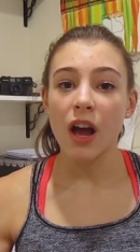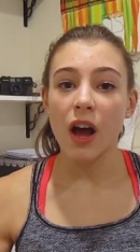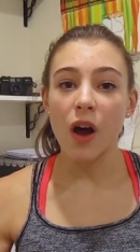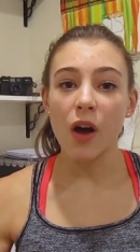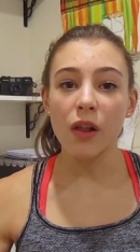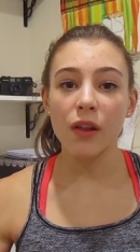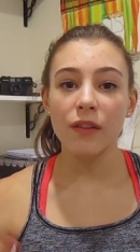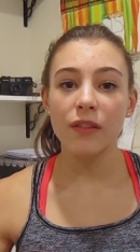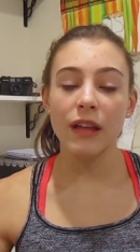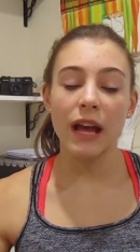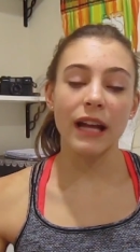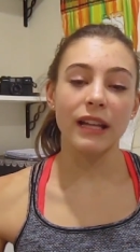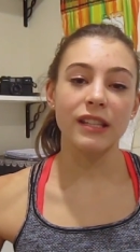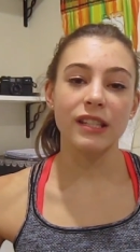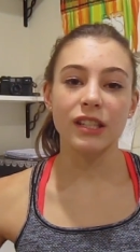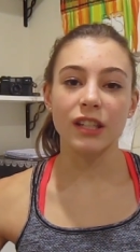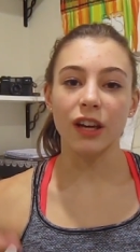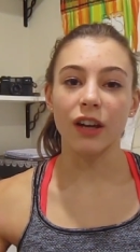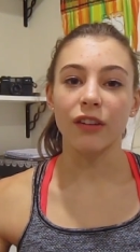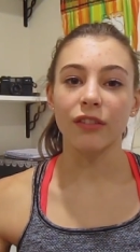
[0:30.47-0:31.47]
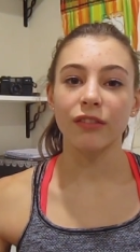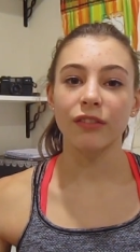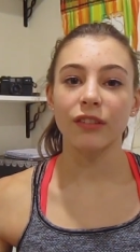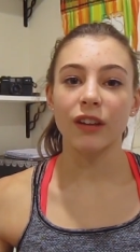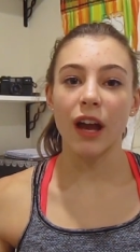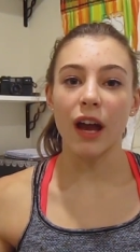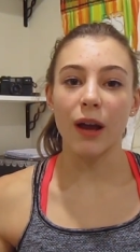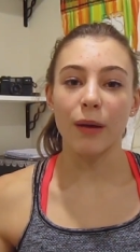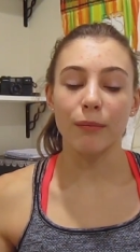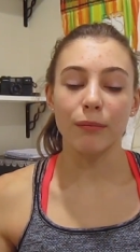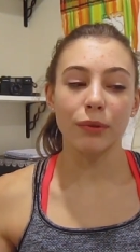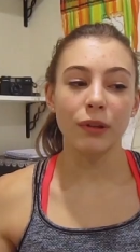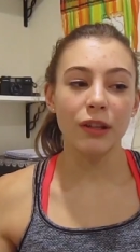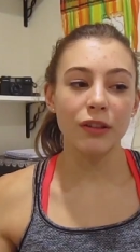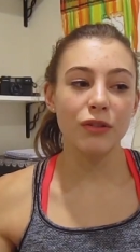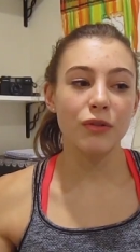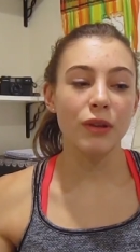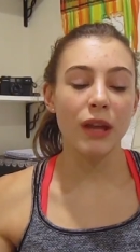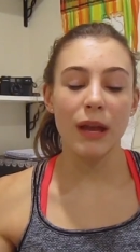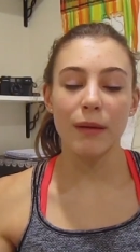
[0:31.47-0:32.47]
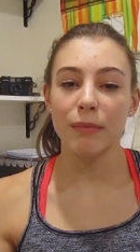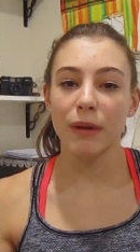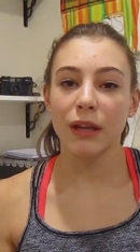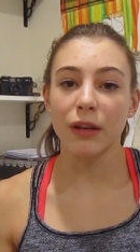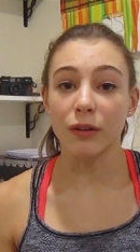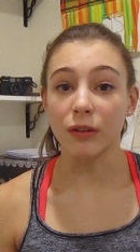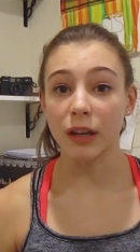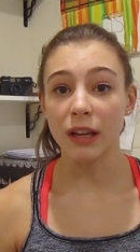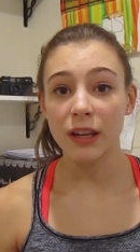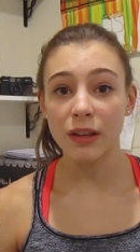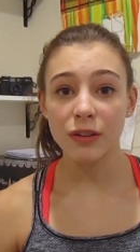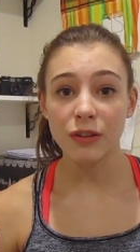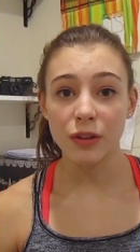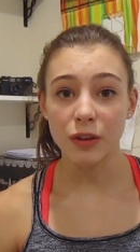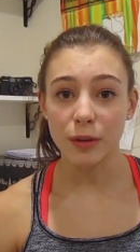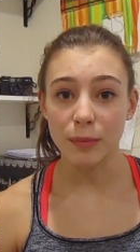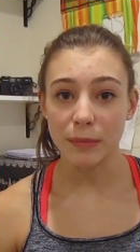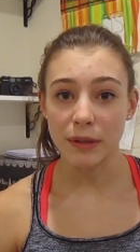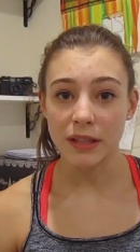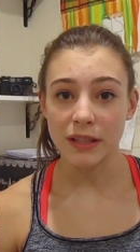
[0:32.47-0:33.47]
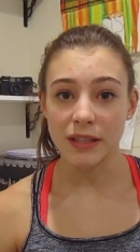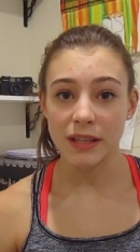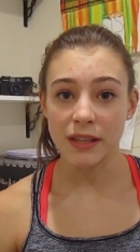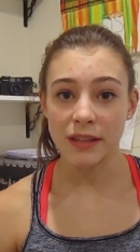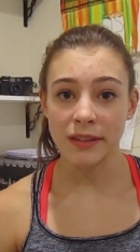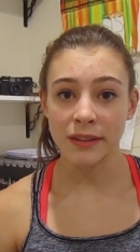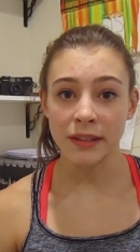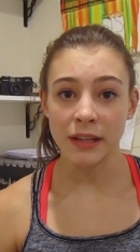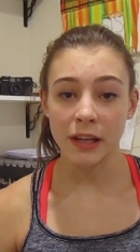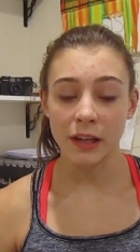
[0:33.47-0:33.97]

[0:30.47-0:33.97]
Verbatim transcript: all of that stuff um, plus you can't paint your nails during meet season